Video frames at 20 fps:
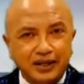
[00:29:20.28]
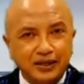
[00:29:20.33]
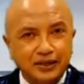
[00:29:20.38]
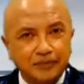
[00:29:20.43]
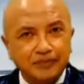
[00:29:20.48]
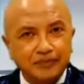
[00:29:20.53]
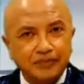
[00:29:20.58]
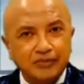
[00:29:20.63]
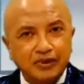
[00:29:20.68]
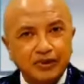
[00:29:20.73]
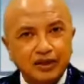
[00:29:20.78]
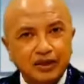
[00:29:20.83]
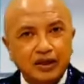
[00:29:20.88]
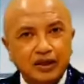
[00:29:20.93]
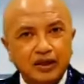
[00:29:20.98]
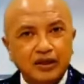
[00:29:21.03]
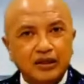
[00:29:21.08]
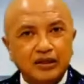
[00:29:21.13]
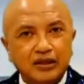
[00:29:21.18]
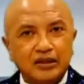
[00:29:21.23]

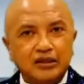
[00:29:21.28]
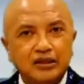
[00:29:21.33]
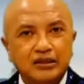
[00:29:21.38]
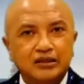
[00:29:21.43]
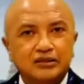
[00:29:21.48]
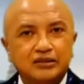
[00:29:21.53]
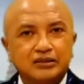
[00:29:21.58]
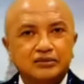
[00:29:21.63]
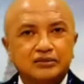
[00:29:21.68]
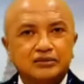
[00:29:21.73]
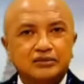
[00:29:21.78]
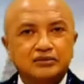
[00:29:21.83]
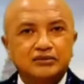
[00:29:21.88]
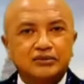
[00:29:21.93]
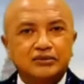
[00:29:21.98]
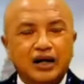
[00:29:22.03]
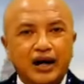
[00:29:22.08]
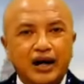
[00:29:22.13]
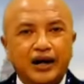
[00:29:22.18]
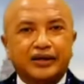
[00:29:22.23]
according to
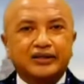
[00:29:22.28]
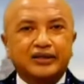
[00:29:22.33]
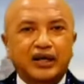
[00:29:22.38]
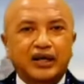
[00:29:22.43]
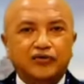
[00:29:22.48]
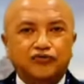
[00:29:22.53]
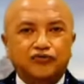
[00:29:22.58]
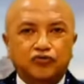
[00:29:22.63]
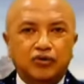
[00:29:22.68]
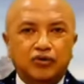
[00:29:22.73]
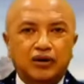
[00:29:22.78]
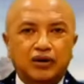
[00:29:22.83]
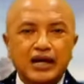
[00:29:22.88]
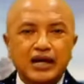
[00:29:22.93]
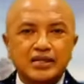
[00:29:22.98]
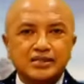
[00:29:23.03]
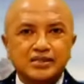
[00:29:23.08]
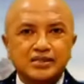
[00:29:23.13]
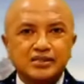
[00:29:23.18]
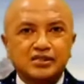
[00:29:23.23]
what the Sefer Torat
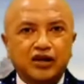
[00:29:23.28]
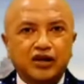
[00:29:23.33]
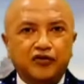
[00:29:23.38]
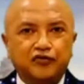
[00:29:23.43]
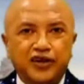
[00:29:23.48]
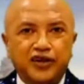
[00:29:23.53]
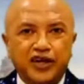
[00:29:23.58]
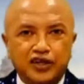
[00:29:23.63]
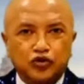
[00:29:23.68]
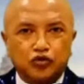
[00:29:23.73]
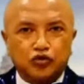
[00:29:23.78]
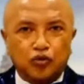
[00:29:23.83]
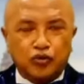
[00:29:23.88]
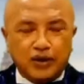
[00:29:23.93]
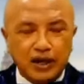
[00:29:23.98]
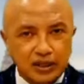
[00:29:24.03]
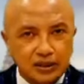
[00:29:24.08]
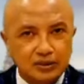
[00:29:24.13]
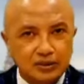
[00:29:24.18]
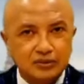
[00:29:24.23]
said.
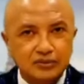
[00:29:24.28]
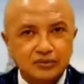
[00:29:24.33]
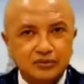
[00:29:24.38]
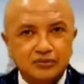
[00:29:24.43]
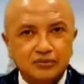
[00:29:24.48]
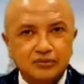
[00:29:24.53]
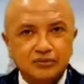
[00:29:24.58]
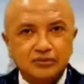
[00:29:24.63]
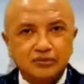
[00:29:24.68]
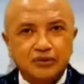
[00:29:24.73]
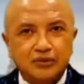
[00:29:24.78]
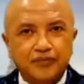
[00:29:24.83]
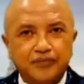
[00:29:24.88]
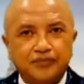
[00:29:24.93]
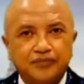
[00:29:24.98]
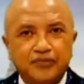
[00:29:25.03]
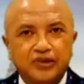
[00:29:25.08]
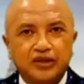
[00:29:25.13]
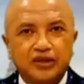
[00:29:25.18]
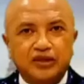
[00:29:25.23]
And
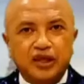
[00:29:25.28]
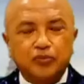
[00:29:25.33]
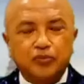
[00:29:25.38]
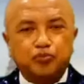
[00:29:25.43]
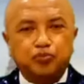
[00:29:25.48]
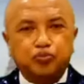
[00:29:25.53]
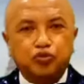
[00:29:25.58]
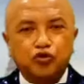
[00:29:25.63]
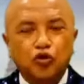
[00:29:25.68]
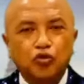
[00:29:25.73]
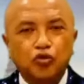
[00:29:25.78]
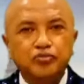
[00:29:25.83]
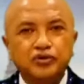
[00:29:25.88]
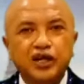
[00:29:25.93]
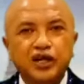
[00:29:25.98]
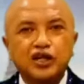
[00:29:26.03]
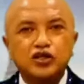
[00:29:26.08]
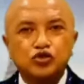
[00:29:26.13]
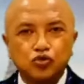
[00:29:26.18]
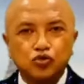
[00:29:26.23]
it's in the book of
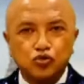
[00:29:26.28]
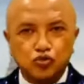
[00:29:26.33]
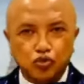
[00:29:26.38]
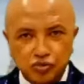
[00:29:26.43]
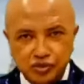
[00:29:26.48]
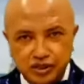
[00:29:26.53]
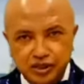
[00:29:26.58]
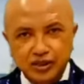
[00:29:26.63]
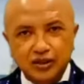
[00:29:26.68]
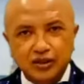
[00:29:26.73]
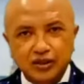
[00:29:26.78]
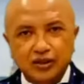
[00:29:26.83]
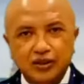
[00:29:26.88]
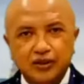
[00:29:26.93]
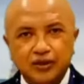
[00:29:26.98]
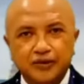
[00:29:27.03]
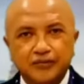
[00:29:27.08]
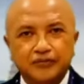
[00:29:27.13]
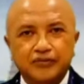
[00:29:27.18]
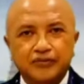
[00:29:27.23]
Exodus.
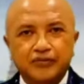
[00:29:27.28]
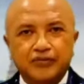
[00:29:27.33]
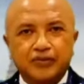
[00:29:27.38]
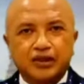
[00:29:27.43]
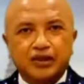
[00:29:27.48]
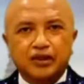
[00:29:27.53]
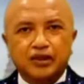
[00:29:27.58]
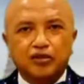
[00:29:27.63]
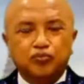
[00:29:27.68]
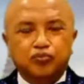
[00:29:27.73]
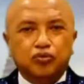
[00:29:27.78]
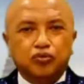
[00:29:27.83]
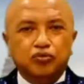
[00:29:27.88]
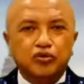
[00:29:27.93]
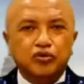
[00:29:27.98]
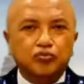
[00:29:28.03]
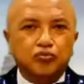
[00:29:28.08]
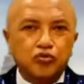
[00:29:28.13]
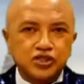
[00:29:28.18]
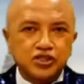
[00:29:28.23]
It's the book of
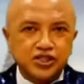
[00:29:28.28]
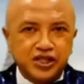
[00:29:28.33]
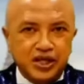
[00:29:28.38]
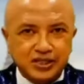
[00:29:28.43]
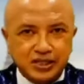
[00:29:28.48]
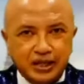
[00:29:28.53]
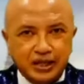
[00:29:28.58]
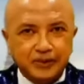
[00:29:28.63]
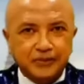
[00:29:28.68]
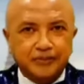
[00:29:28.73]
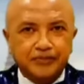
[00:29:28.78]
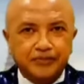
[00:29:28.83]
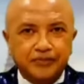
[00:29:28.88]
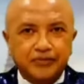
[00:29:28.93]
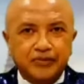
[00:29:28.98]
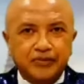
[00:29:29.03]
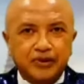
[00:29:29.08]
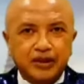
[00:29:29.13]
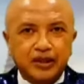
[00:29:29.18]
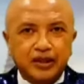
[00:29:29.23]
Moses.
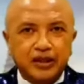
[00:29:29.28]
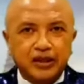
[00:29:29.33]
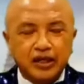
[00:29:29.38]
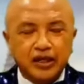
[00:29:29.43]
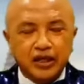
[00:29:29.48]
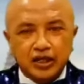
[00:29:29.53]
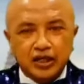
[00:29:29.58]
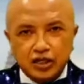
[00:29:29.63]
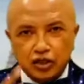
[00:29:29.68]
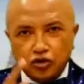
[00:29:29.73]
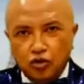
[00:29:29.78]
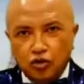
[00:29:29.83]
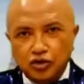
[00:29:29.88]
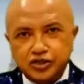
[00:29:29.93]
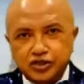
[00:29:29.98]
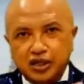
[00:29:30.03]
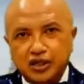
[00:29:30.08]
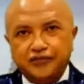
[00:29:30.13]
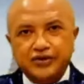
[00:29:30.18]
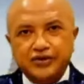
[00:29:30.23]
So let's
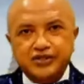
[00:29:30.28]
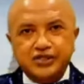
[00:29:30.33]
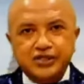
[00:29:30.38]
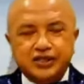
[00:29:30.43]
see if